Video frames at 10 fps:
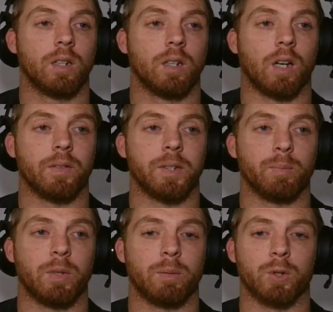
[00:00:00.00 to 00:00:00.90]
I've seen
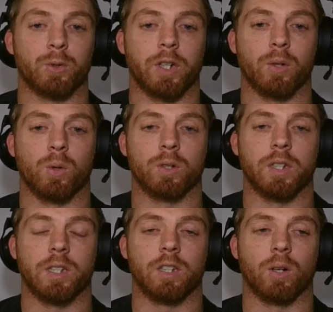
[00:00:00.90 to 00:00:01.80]
people's Red Hawks
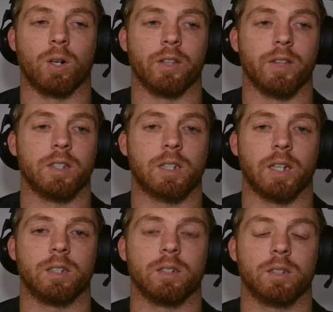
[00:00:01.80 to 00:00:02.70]
hitting harder than
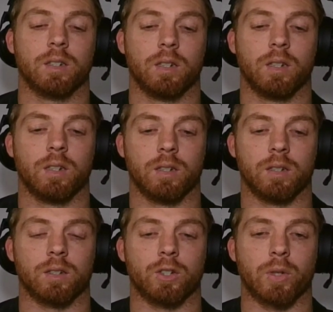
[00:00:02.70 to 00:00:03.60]
Slaters,
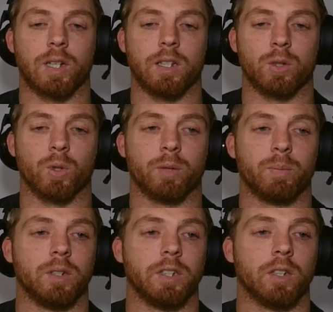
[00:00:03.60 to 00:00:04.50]
so it really is worth
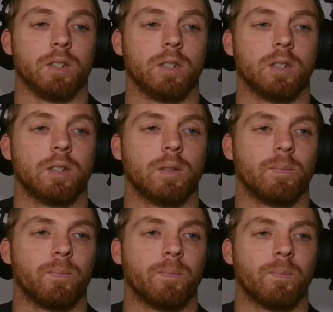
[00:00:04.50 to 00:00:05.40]
building her
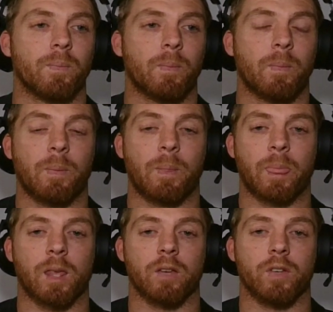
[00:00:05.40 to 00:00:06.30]

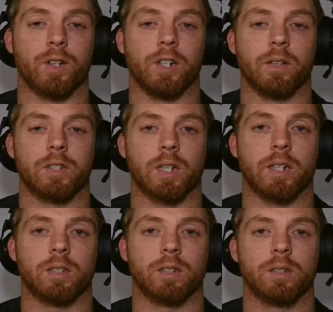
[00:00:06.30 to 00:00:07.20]
if you don't have
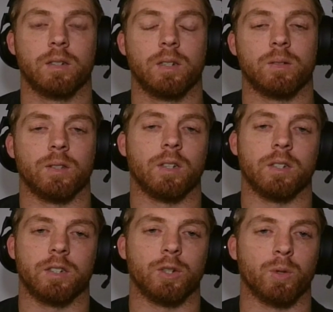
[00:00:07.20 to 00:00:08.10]
Slater. Although
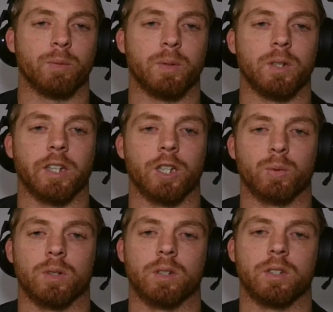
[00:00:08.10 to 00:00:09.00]
she's worth building as
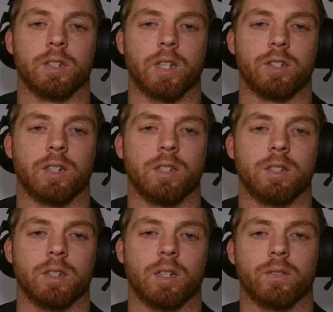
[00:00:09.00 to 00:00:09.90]
well, because as you can
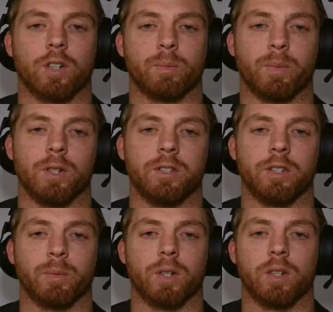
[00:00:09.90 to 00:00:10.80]
see, I've got both of
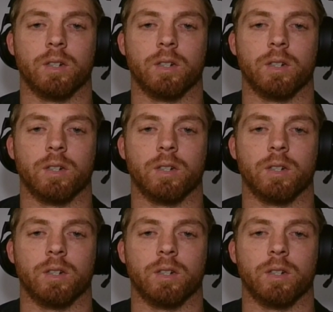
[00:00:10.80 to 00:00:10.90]
them going.